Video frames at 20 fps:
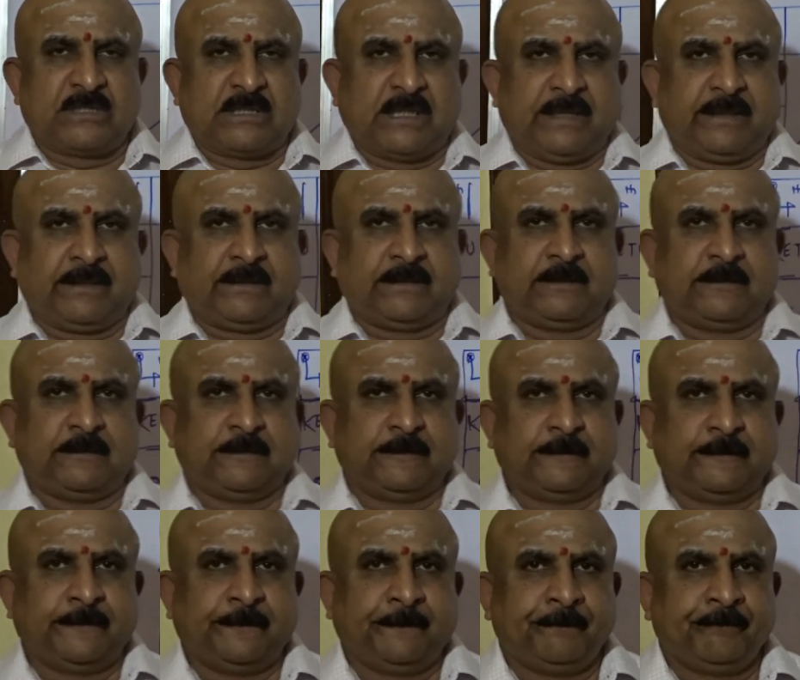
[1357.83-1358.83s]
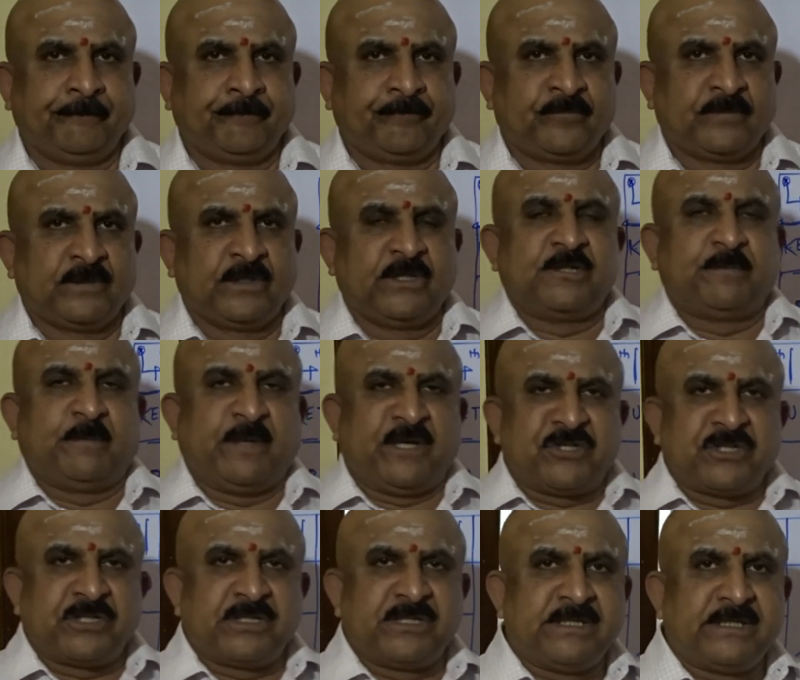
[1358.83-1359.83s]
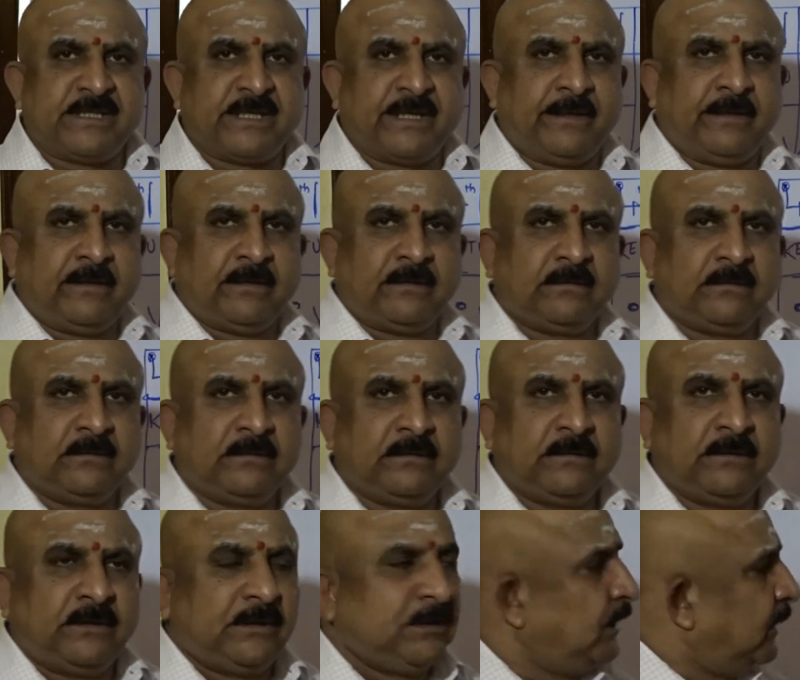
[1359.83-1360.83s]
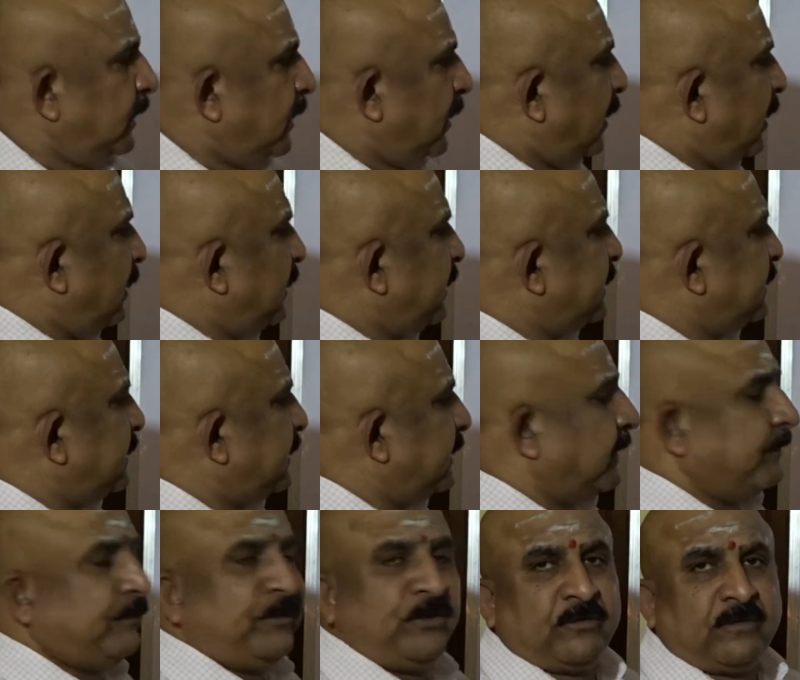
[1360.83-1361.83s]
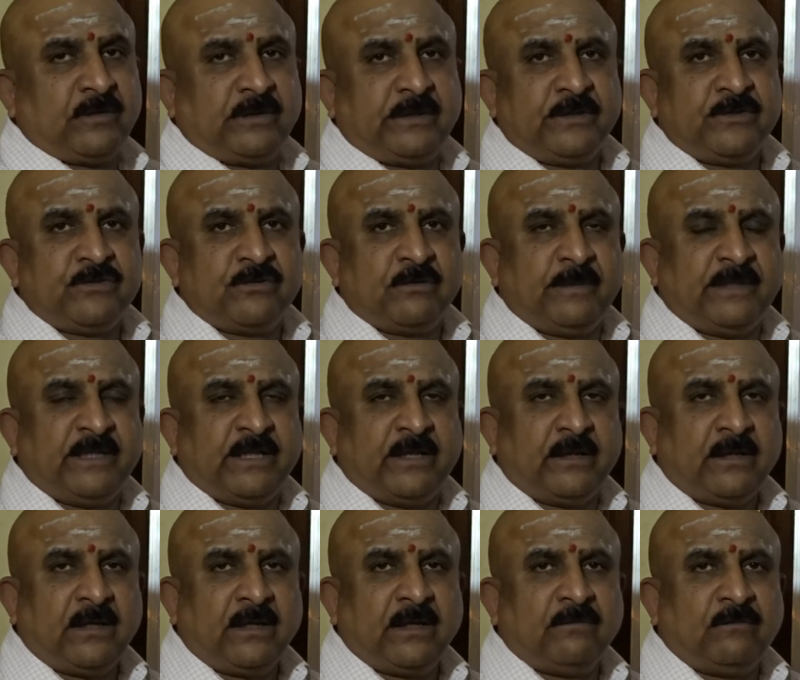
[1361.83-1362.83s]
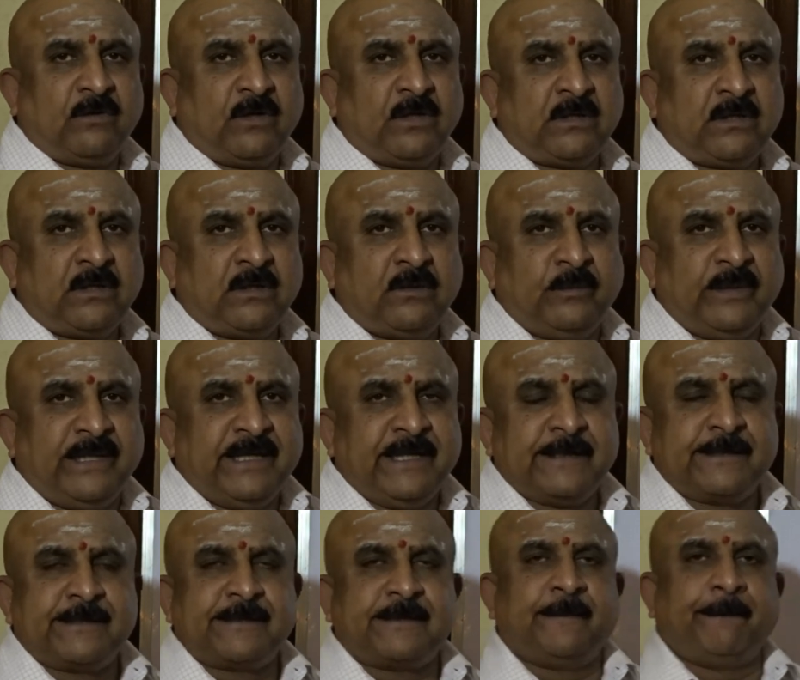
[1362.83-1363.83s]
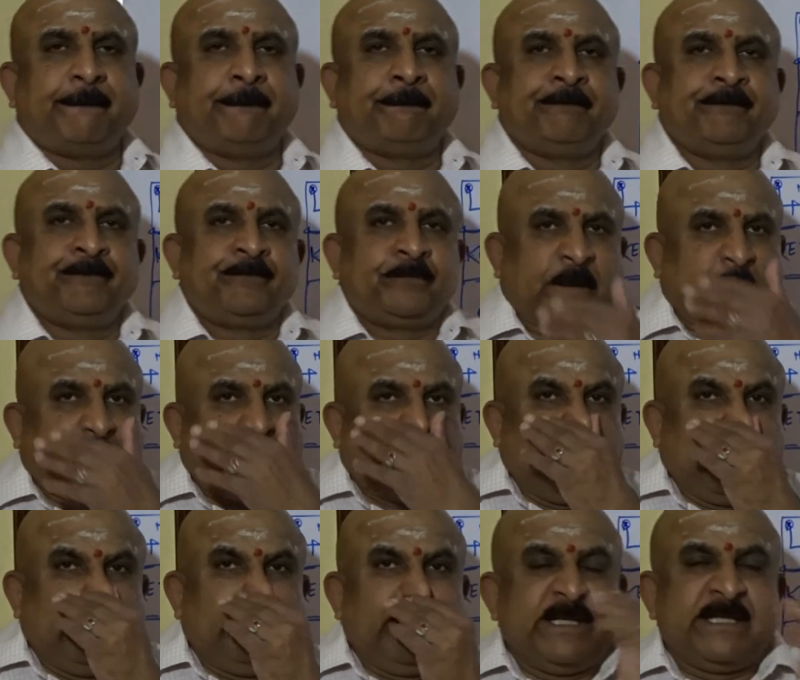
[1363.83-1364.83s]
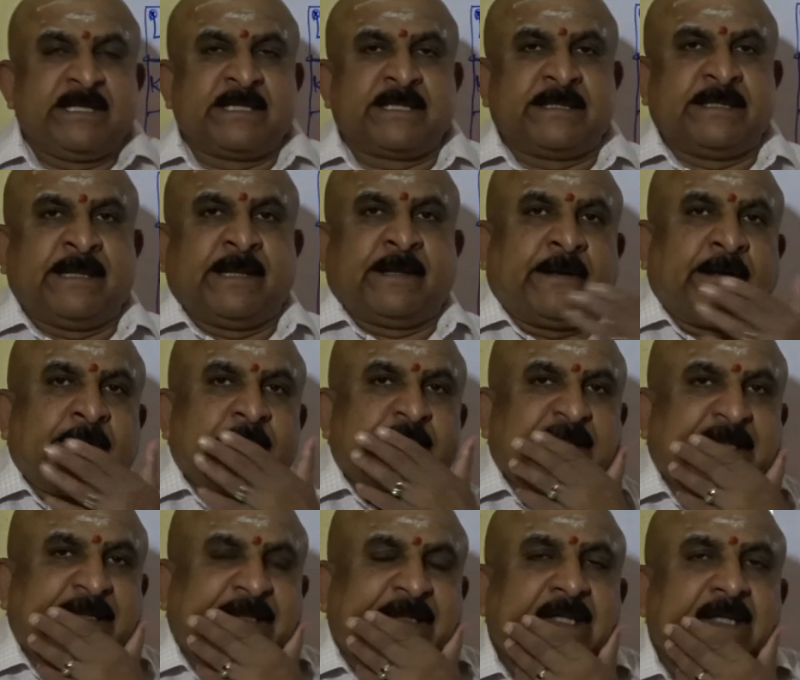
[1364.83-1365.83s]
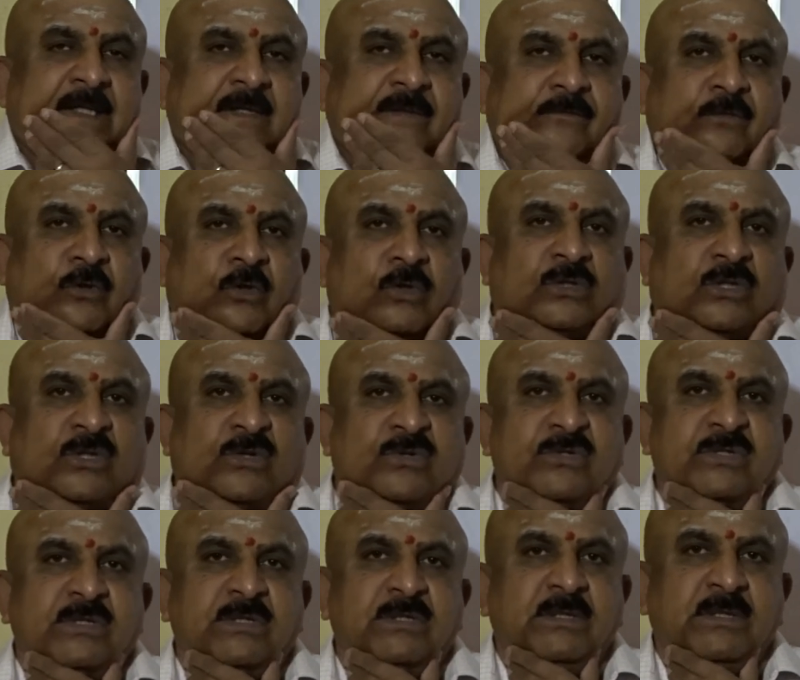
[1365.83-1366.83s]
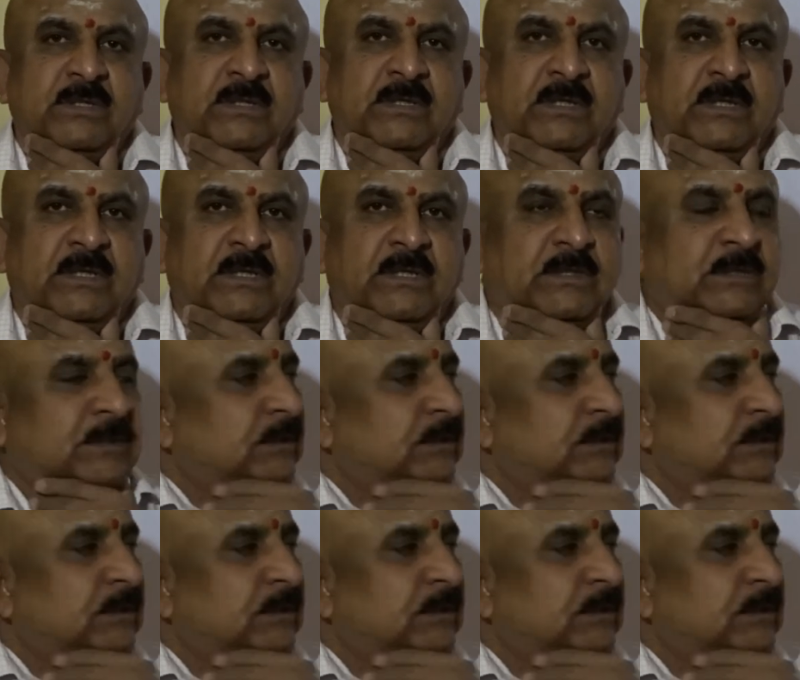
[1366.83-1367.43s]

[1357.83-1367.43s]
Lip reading: twin houses like spacious inside. All these beautiful things will be there for Venus. When Venus is there inside the fourth house.